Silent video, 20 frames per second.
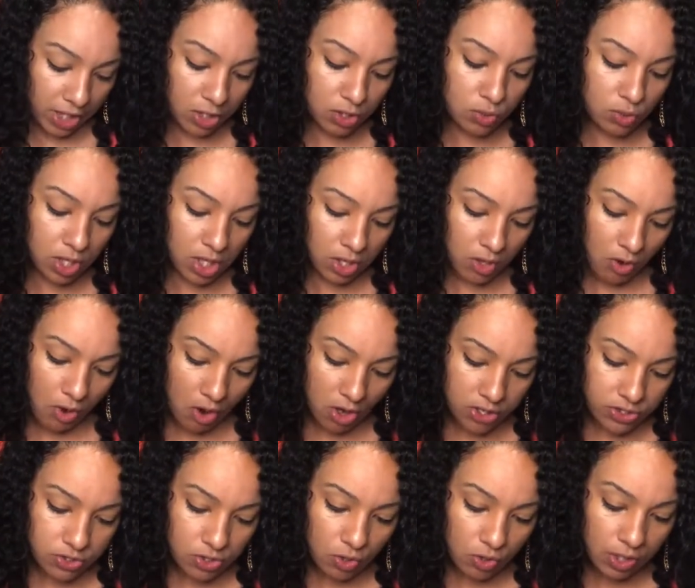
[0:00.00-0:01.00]
You can
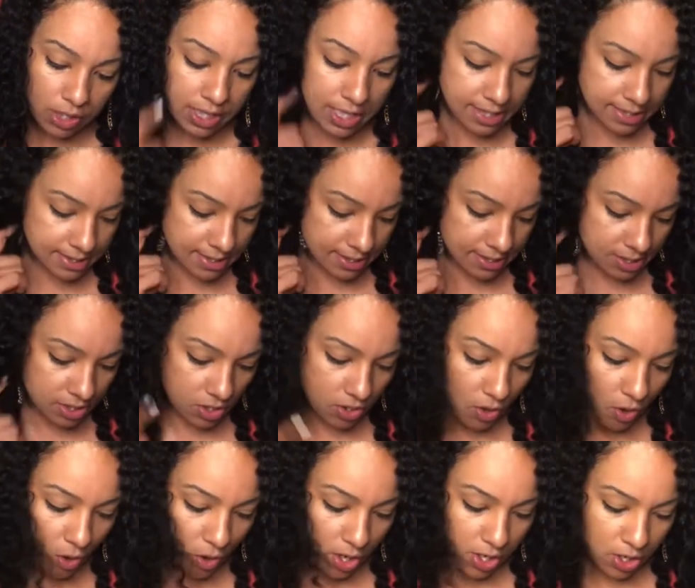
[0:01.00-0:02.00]
also listen to the
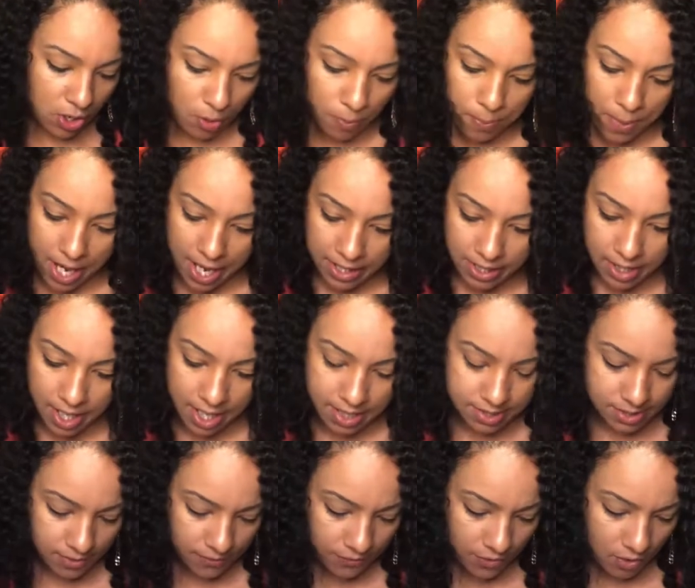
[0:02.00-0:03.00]
audio
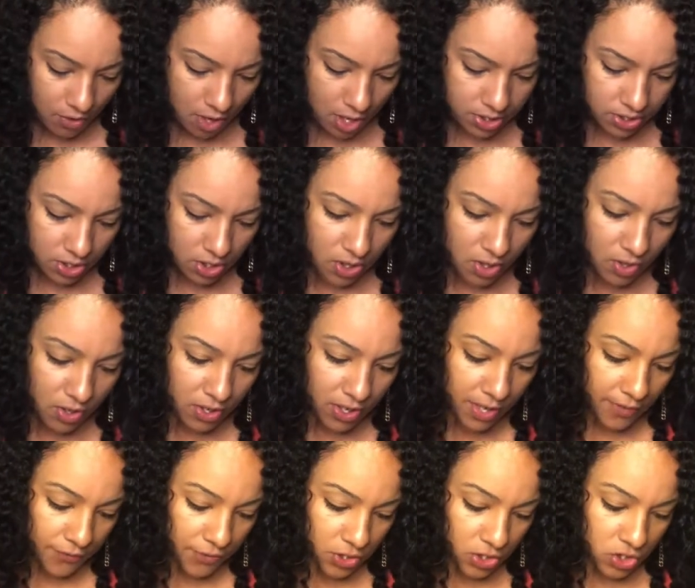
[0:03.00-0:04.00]
podcast if you're on the go or
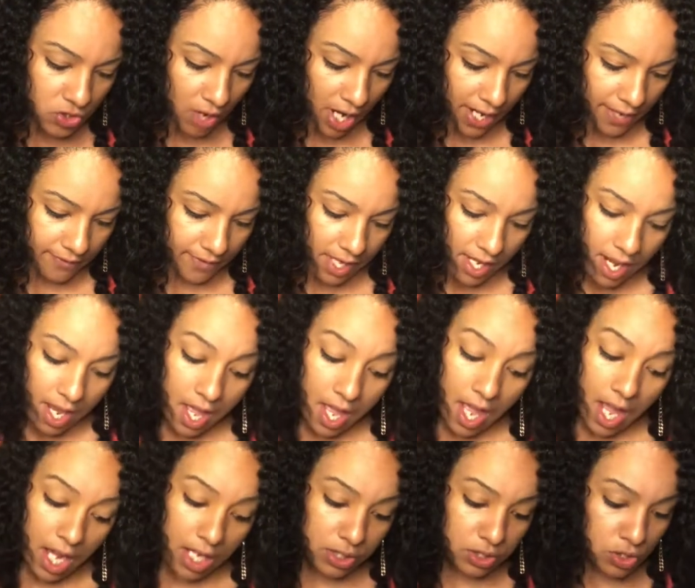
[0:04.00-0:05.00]
if you're driving.
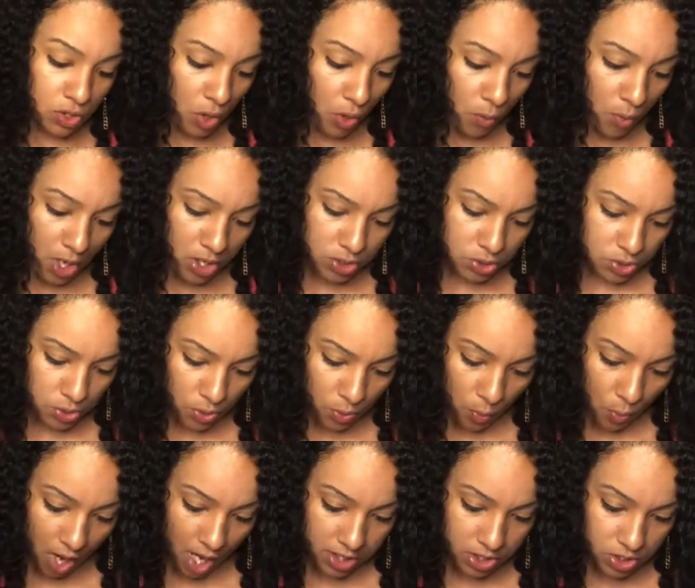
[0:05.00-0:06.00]
I don't want you to
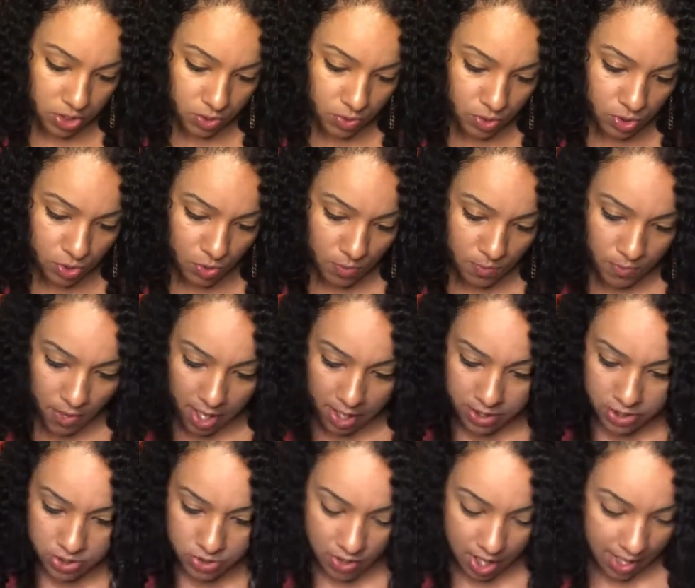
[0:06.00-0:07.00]
watch YouTube while
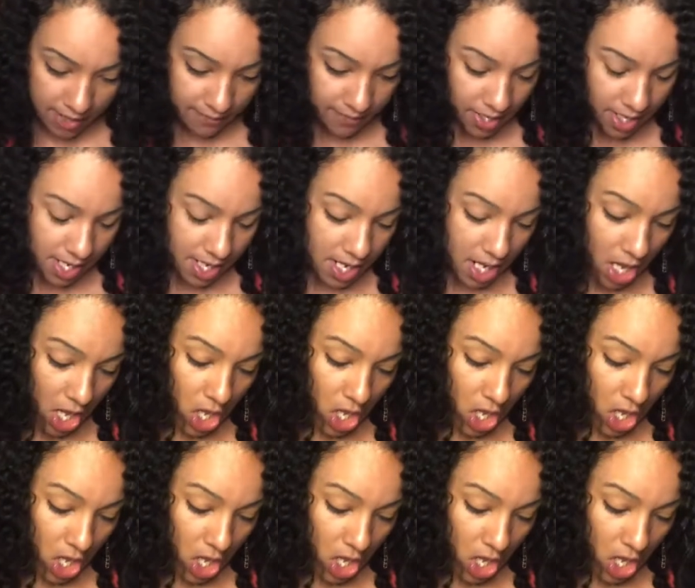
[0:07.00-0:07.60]
you're driving.